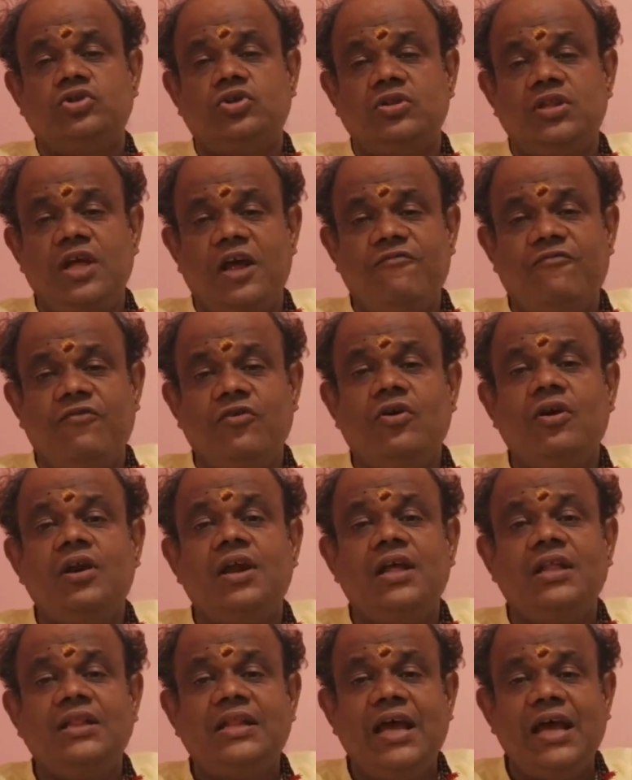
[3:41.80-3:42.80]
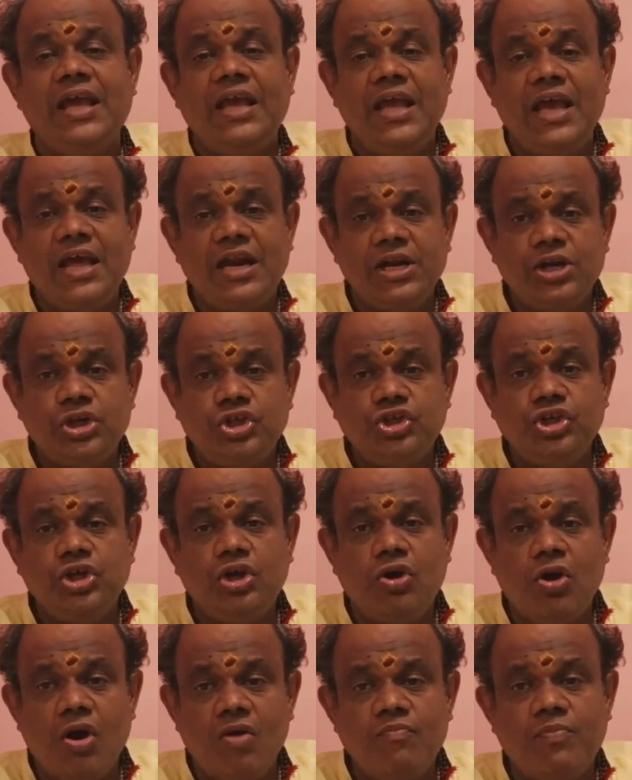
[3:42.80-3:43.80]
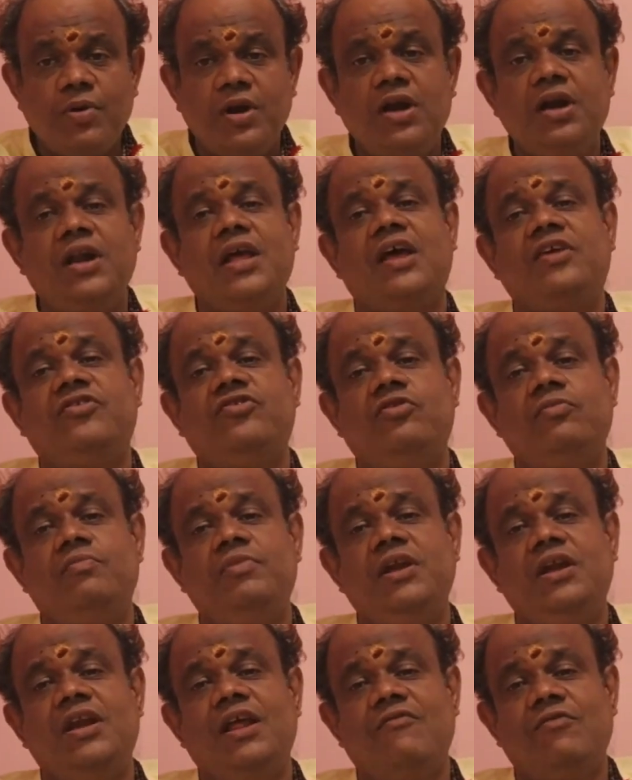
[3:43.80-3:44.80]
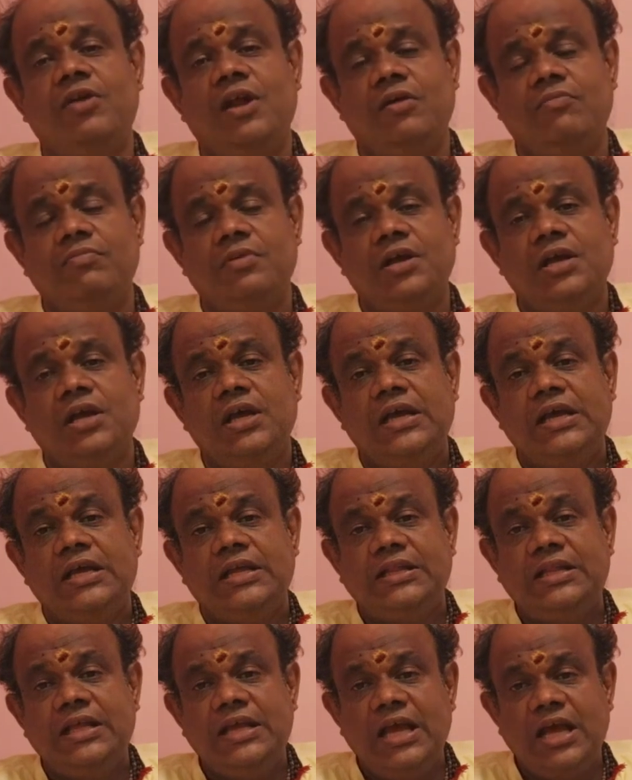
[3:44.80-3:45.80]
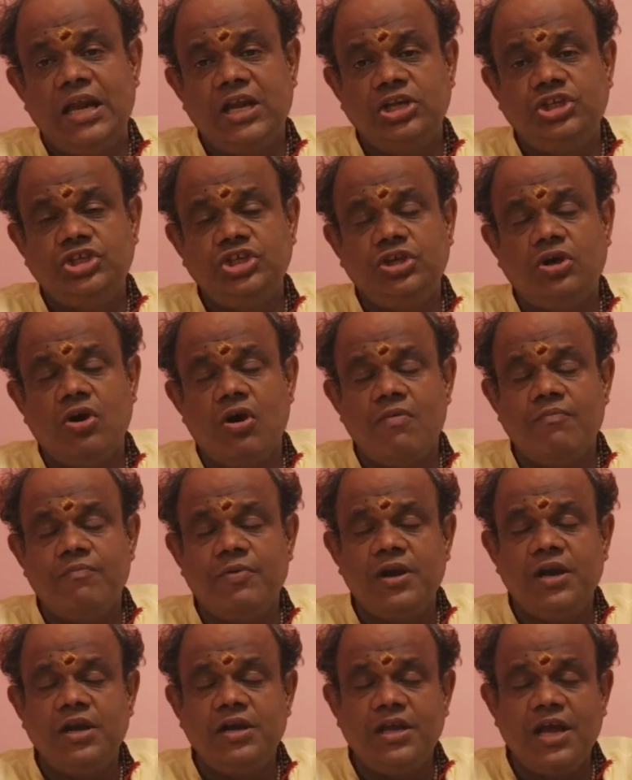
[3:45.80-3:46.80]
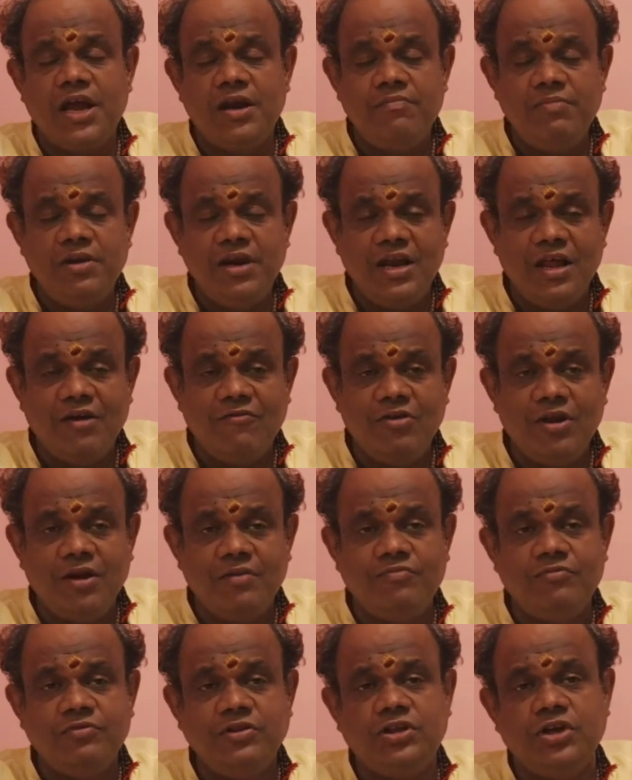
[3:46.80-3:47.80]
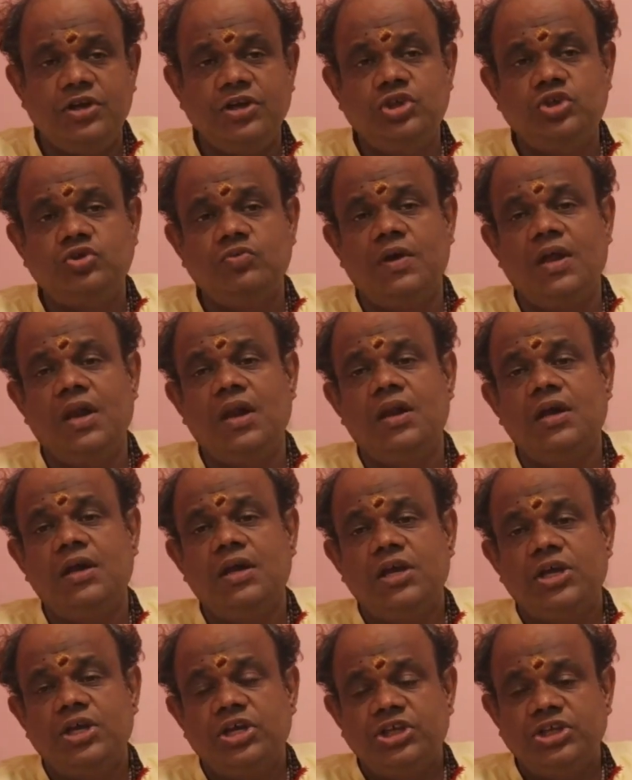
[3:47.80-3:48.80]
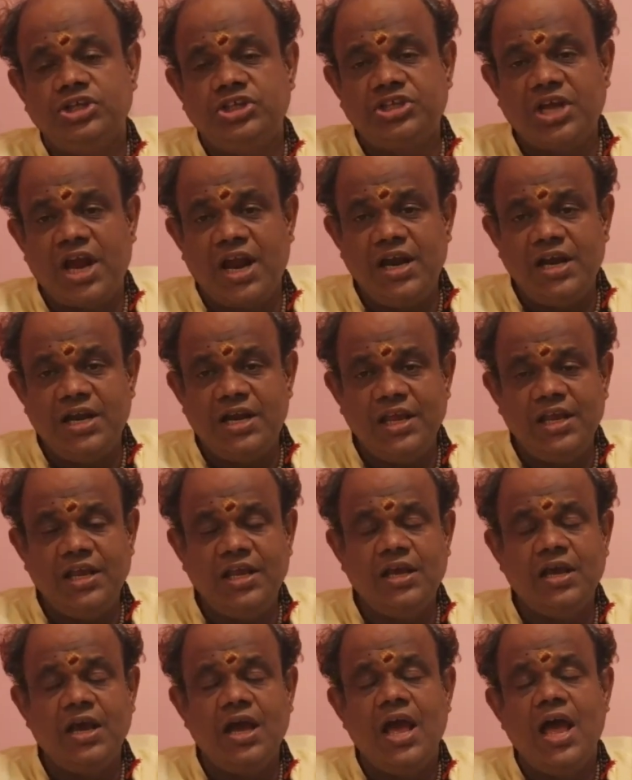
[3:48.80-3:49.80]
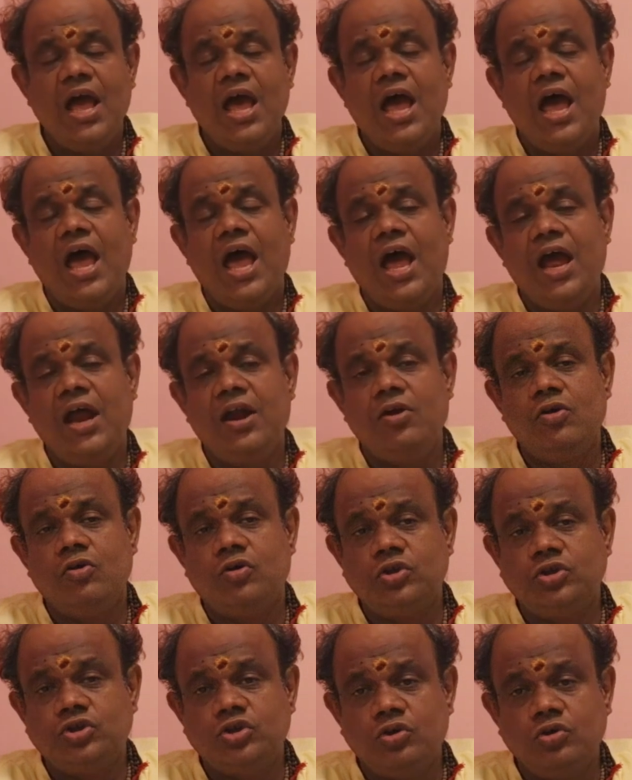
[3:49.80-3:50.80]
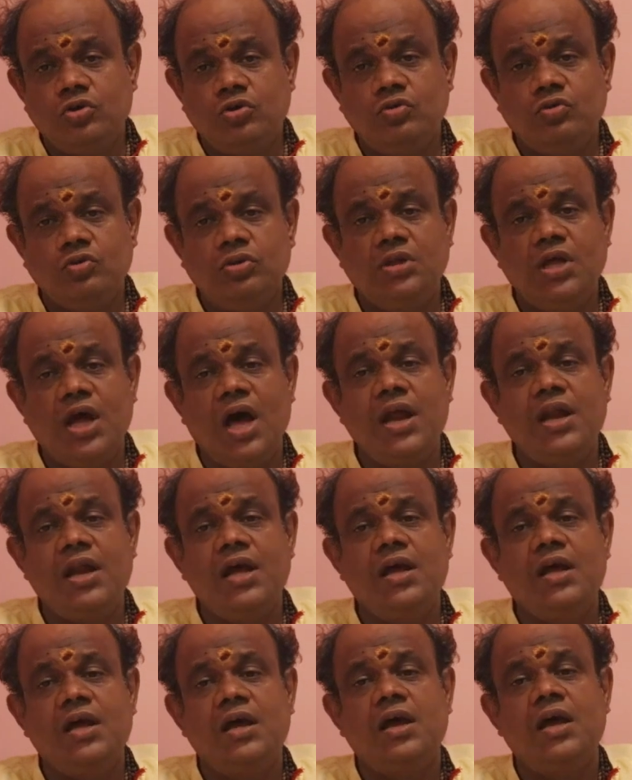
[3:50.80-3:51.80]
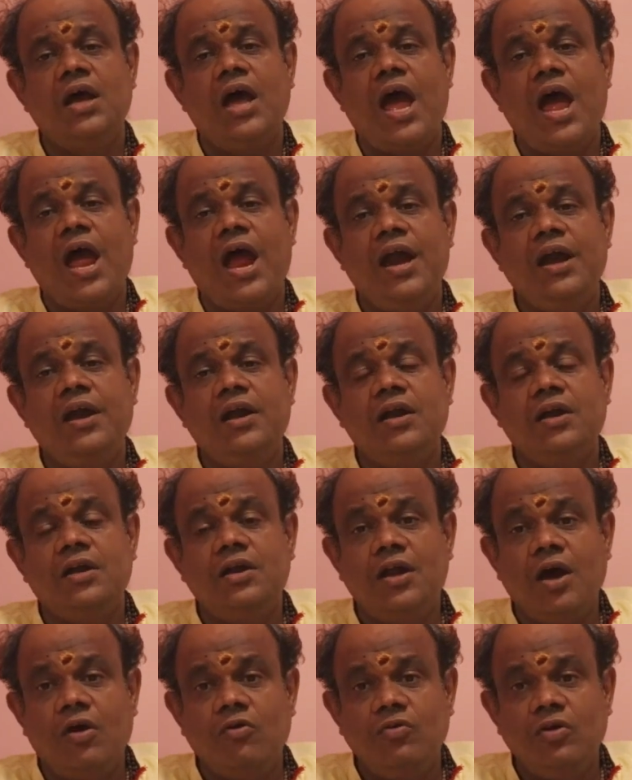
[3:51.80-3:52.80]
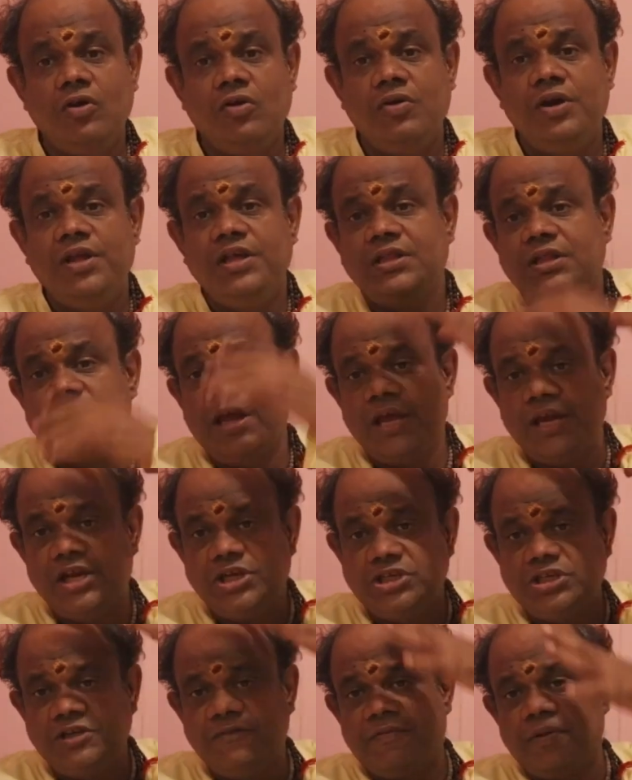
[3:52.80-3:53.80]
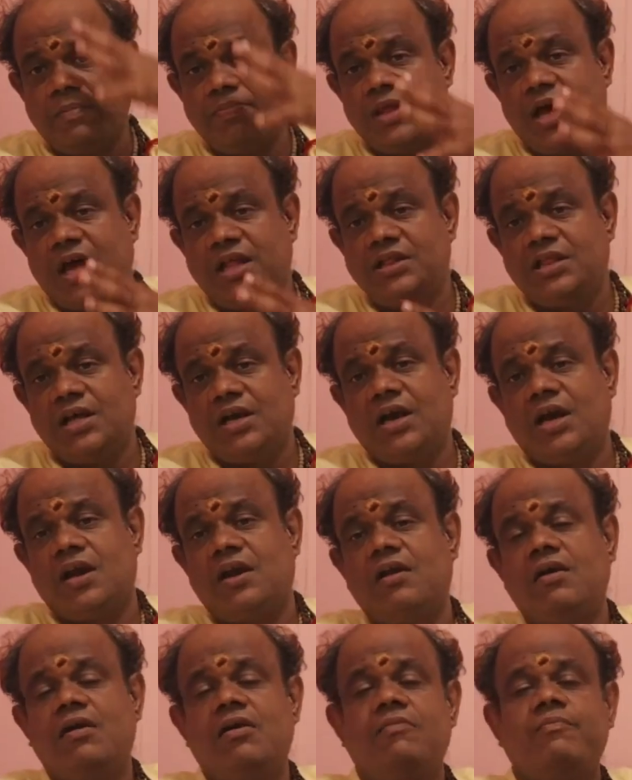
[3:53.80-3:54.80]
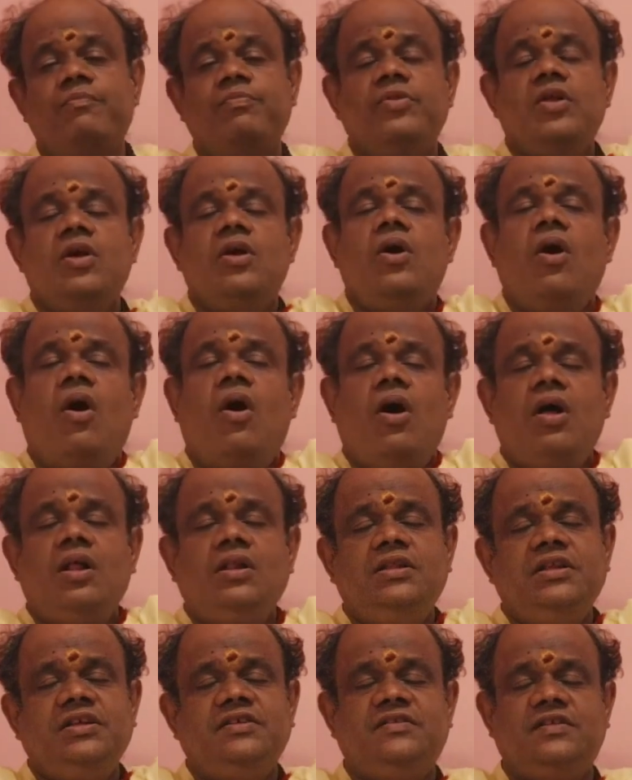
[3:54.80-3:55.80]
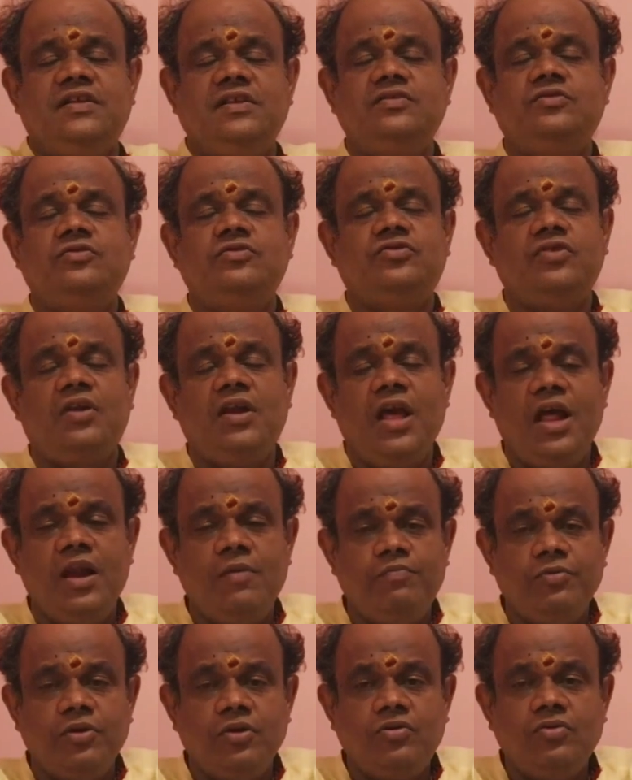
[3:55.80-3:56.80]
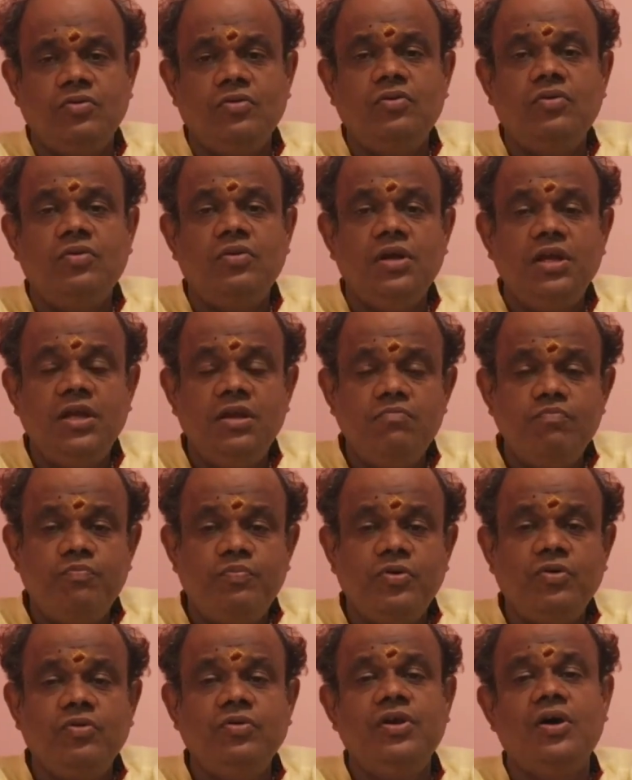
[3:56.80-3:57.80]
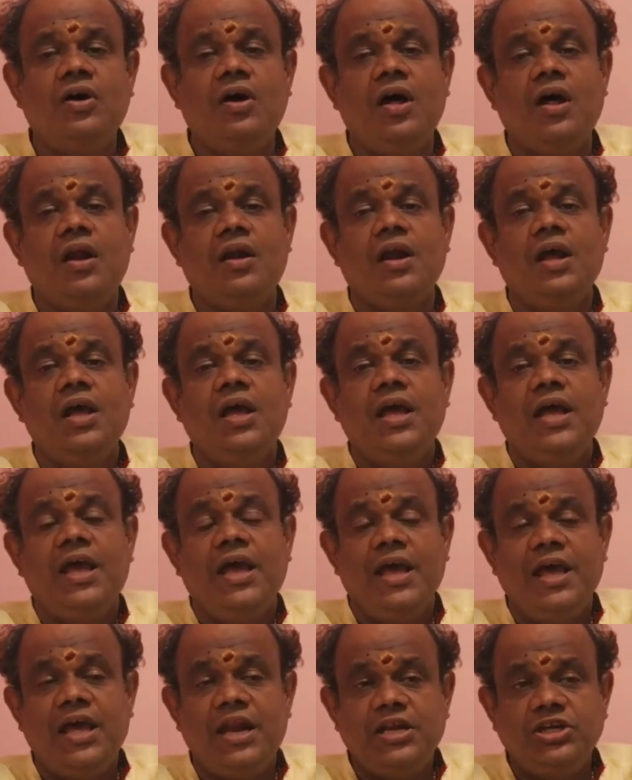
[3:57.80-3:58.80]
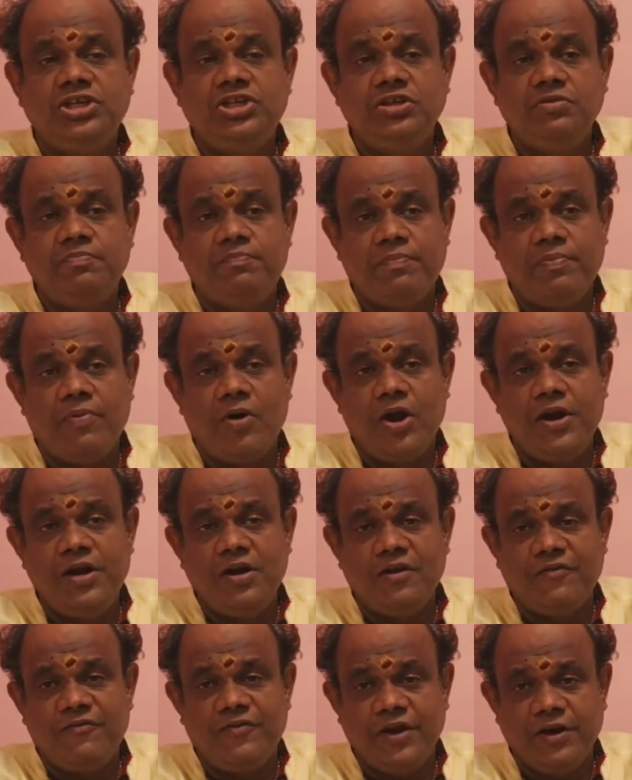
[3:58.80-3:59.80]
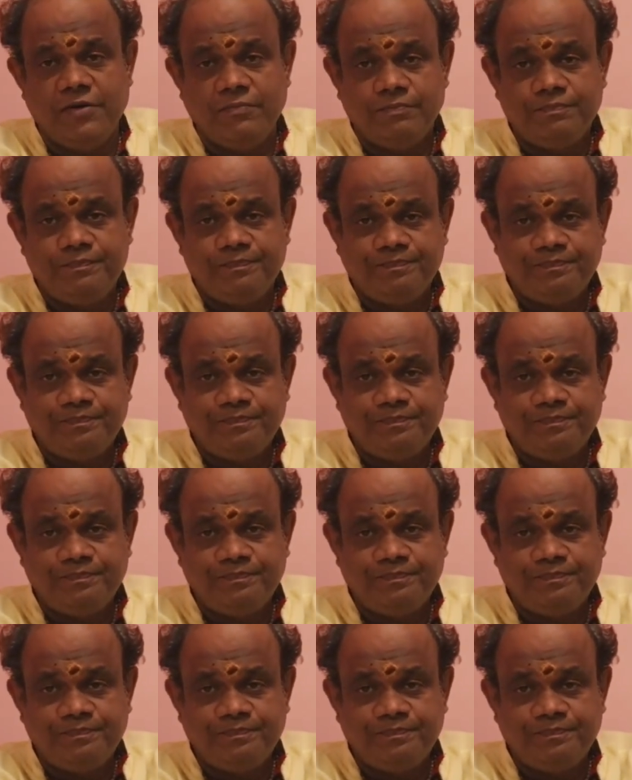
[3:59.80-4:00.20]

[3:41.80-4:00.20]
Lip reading: So therefore, the energy component has to be developed. The energy component can be developed with ritual, chanting, and also to dana and downloading the energy from the antakarna. All these things which will help you to improve your energy point of it.